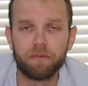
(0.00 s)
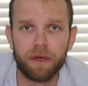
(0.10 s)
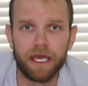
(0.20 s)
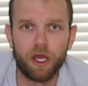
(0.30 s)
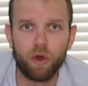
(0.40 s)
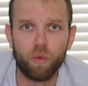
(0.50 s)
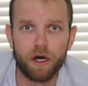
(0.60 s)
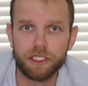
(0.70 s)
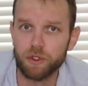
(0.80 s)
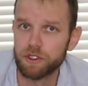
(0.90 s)
may
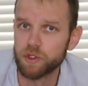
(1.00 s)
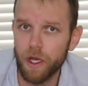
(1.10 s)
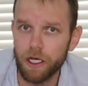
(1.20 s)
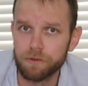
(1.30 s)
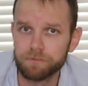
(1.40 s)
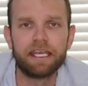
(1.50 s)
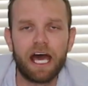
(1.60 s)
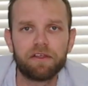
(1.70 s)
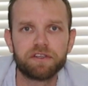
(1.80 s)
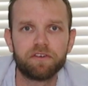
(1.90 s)
want to as well.
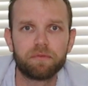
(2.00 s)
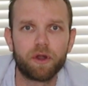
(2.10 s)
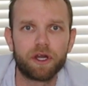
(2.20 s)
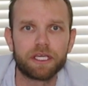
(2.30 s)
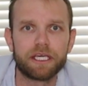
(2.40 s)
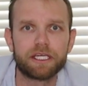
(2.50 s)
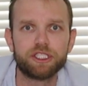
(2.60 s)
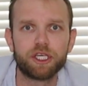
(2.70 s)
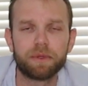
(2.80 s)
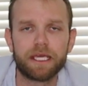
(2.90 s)
Now that you have your market,
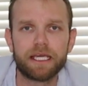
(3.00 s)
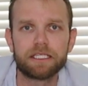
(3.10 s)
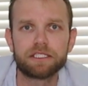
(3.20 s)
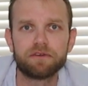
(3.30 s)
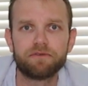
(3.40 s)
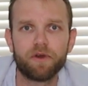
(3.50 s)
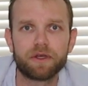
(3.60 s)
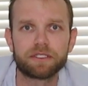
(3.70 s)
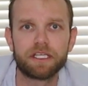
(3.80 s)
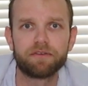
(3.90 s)
you can begin to
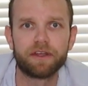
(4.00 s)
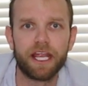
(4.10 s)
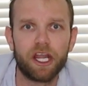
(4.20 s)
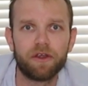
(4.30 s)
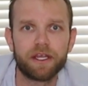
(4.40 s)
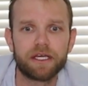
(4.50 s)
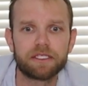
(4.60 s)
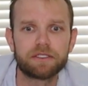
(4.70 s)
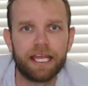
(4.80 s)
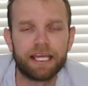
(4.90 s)
focus on different areas. In